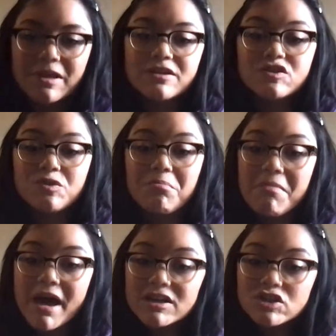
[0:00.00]
So
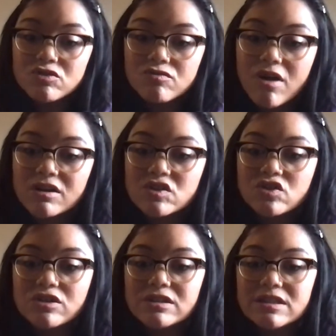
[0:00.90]
magic rocks
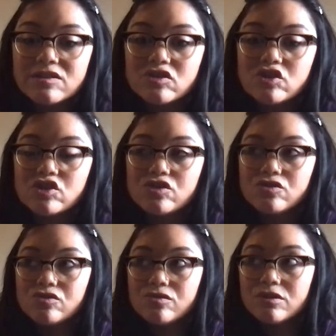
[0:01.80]
turns
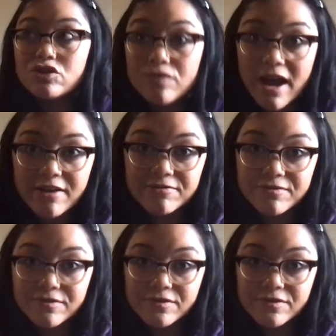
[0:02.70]
into a giraffe.